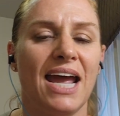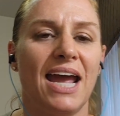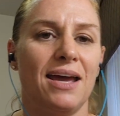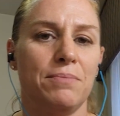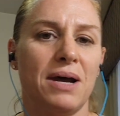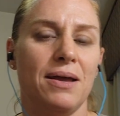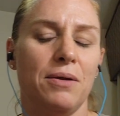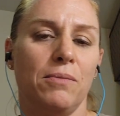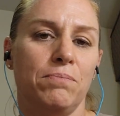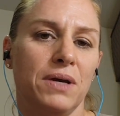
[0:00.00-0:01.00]
And my
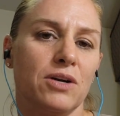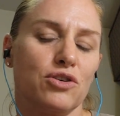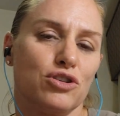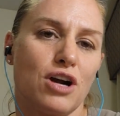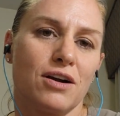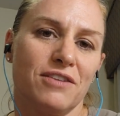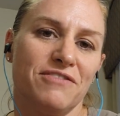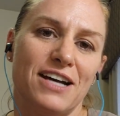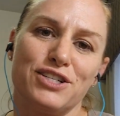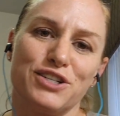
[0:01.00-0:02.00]
bigger, stronger,
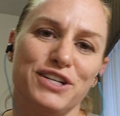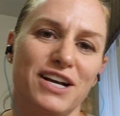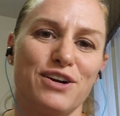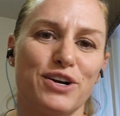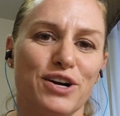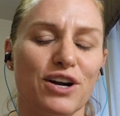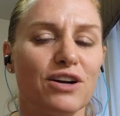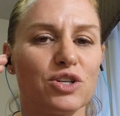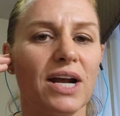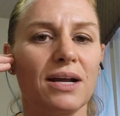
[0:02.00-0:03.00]
faster, younger
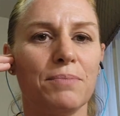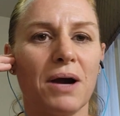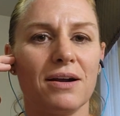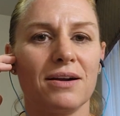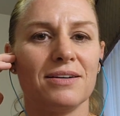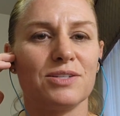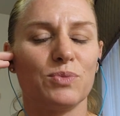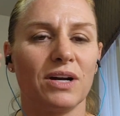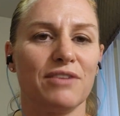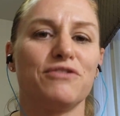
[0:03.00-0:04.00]
training partners
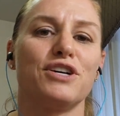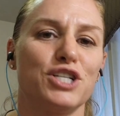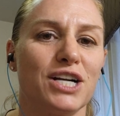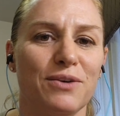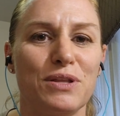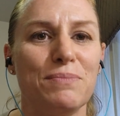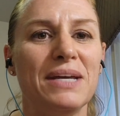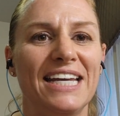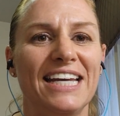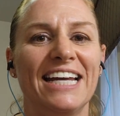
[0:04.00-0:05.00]
will get frustrated with
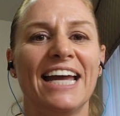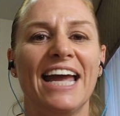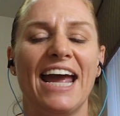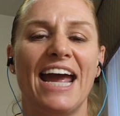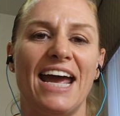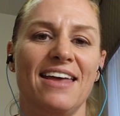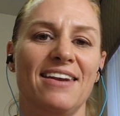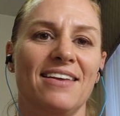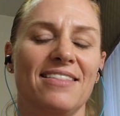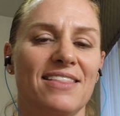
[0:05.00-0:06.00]
me,
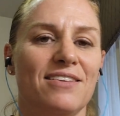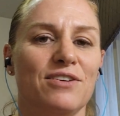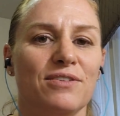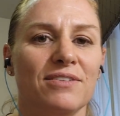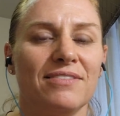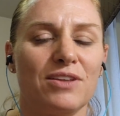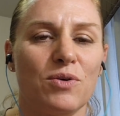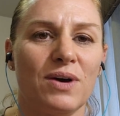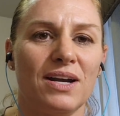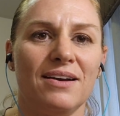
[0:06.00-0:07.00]
and then they'll
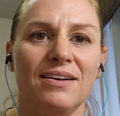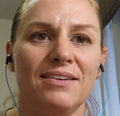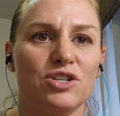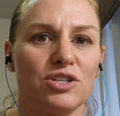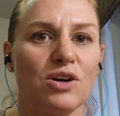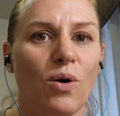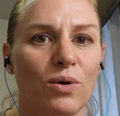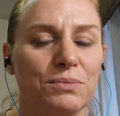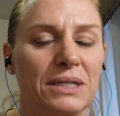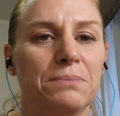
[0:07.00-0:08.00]
want to just
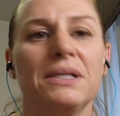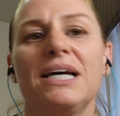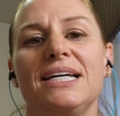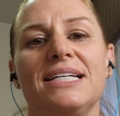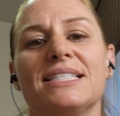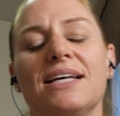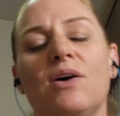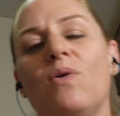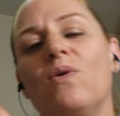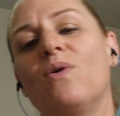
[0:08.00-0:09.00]
hold me in place.
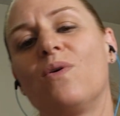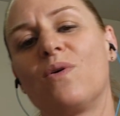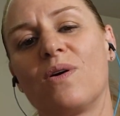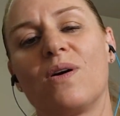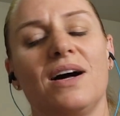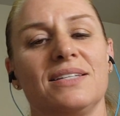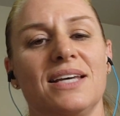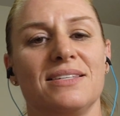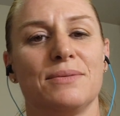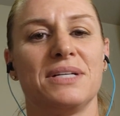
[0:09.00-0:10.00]
Or I'll
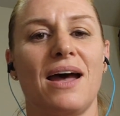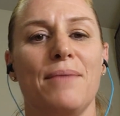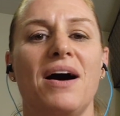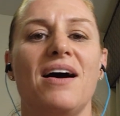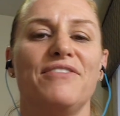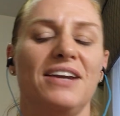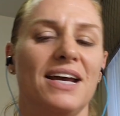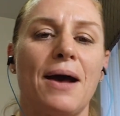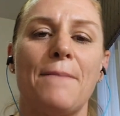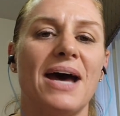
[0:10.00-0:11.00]
take some time off and I
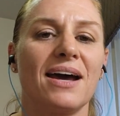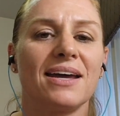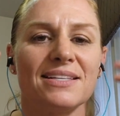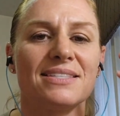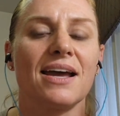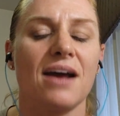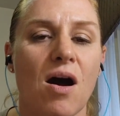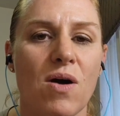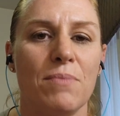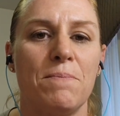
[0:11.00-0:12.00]
come back and it's like,
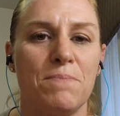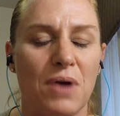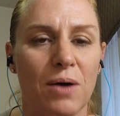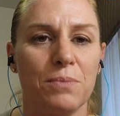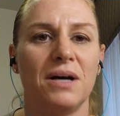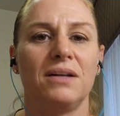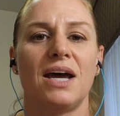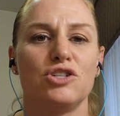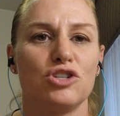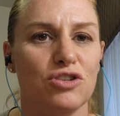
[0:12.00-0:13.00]
oh, I'm a brown belt,
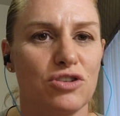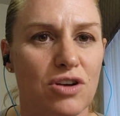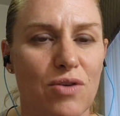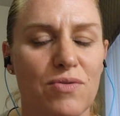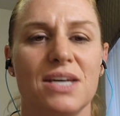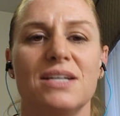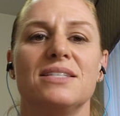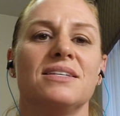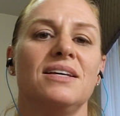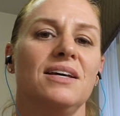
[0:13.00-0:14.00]
I should know
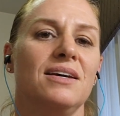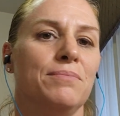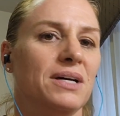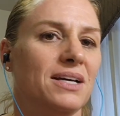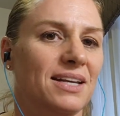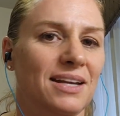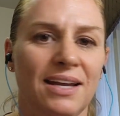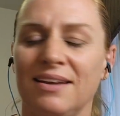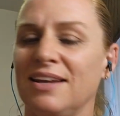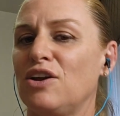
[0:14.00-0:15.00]
this. But
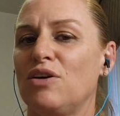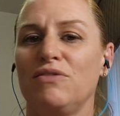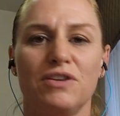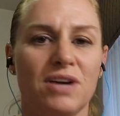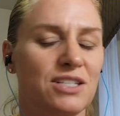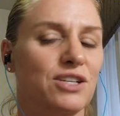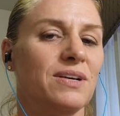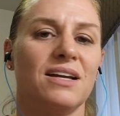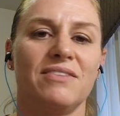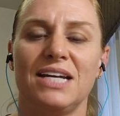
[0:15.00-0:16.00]
if you're not
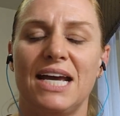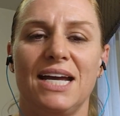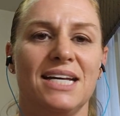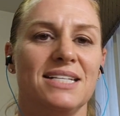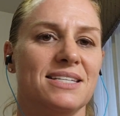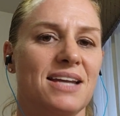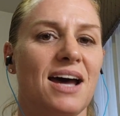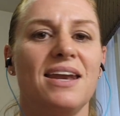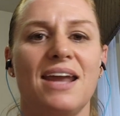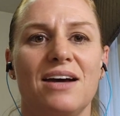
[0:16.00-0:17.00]
doing it every day, it's
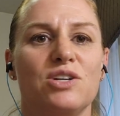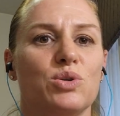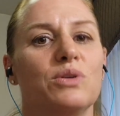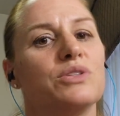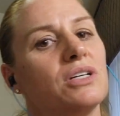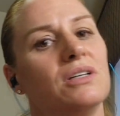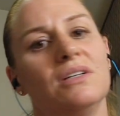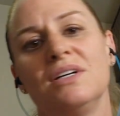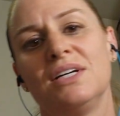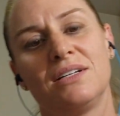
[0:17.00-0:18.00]
not natural to
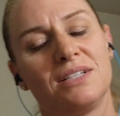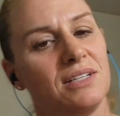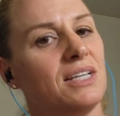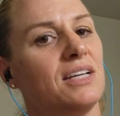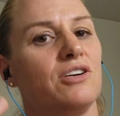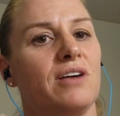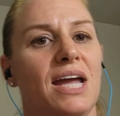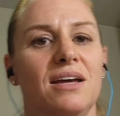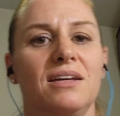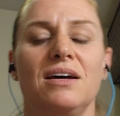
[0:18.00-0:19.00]
dig your
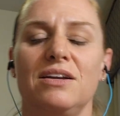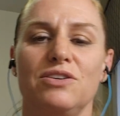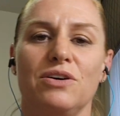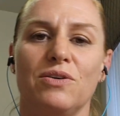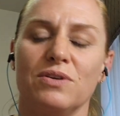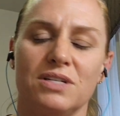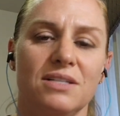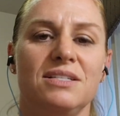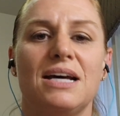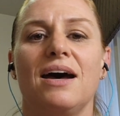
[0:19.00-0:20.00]
hand under or to
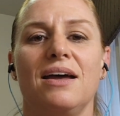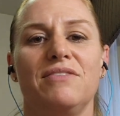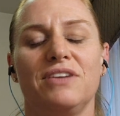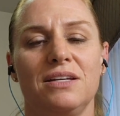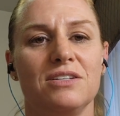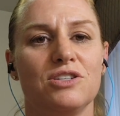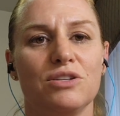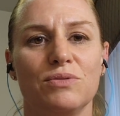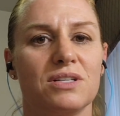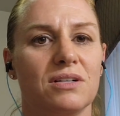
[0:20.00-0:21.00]
dive
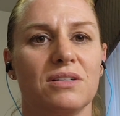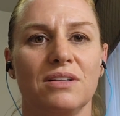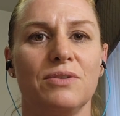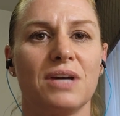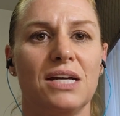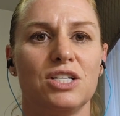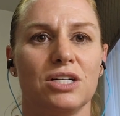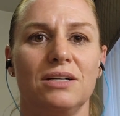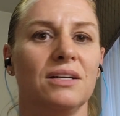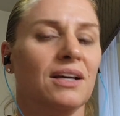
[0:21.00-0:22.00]
into a certain
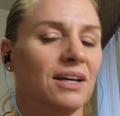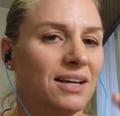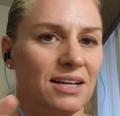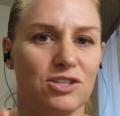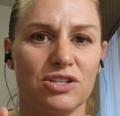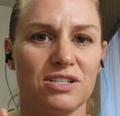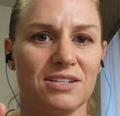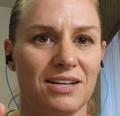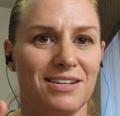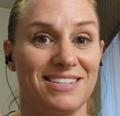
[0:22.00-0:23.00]
location.
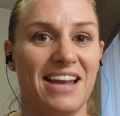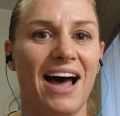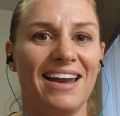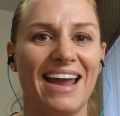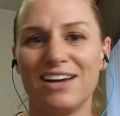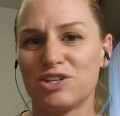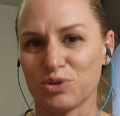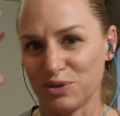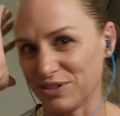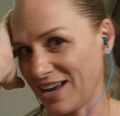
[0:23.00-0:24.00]
It's not
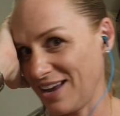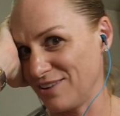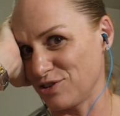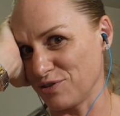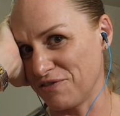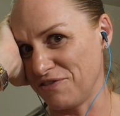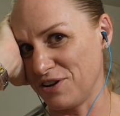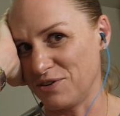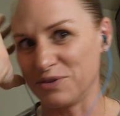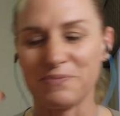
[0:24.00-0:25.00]
natural to answer the
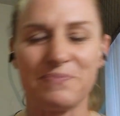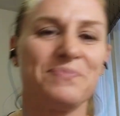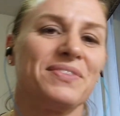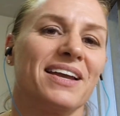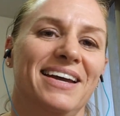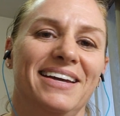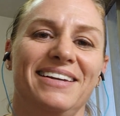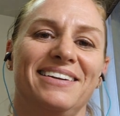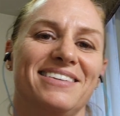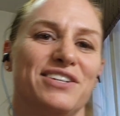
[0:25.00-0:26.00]
phone.
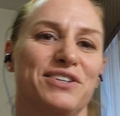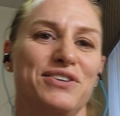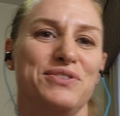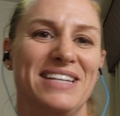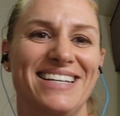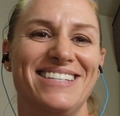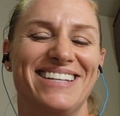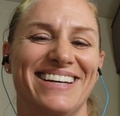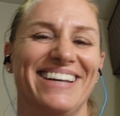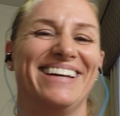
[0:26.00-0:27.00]
And so you need
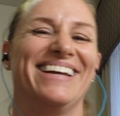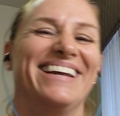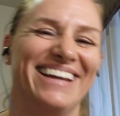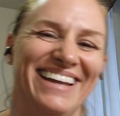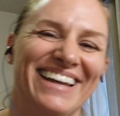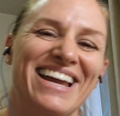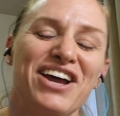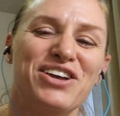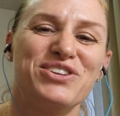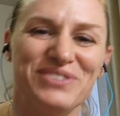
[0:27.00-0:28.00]
to
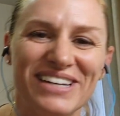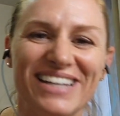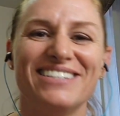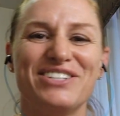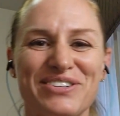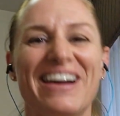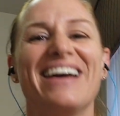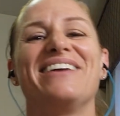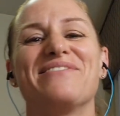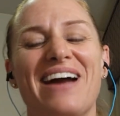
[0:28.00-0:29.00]

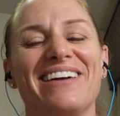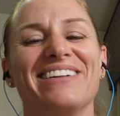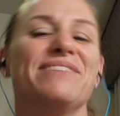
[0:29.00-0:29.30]
train regular.